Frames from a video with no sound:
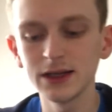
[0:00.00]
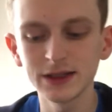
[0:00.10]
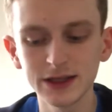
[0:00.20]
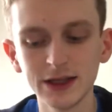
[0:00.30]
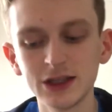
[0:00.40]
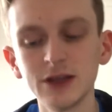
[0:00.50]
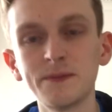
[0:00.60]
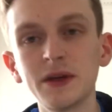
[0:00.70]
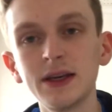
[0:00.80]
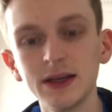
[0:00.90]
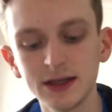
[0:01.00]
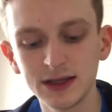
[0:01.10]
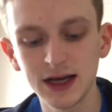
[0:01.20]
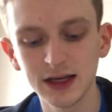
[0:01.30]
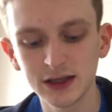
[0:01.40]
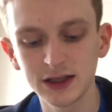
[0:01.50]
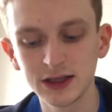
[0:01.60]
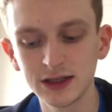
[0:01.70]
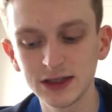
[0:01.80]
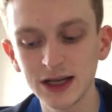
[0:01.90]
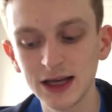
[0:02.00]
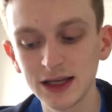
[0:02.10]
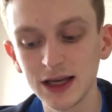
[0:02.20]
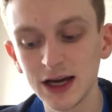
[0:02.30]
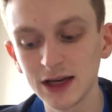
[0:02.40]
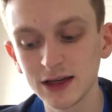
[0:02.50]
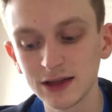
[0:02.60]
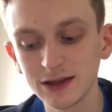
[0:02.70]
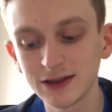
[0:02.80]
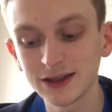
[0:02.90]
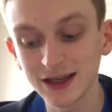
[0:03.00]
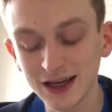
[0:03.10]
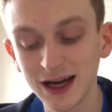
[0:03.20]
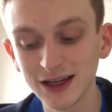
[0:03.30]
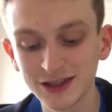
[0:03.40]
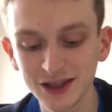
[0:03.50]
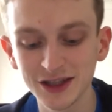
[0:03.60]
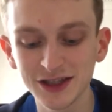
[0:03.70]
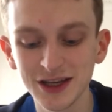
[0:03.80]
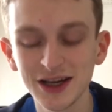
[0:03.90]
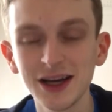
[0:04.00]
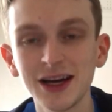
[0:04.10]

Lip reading: Seeing the GP, psychiatrist,